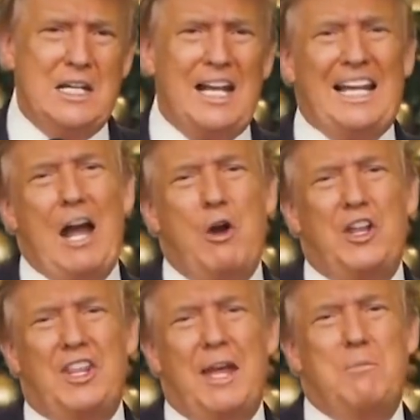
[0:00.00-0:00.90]

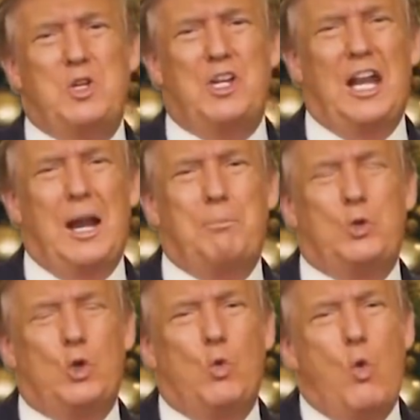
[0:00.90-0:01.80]
allowing them to get up
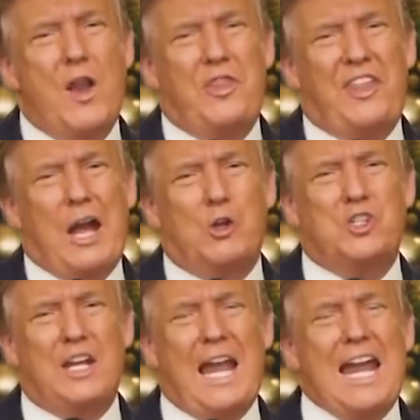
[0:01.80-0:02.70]
to
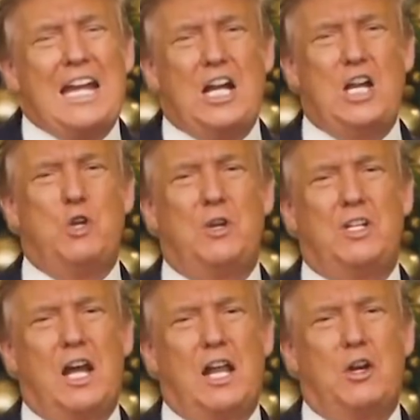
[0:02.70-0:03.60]

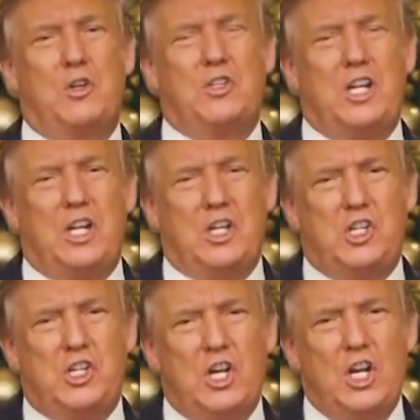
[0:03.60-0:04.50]
$1,800
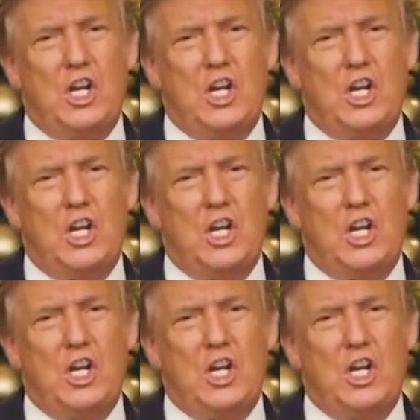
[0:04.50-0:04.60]
each.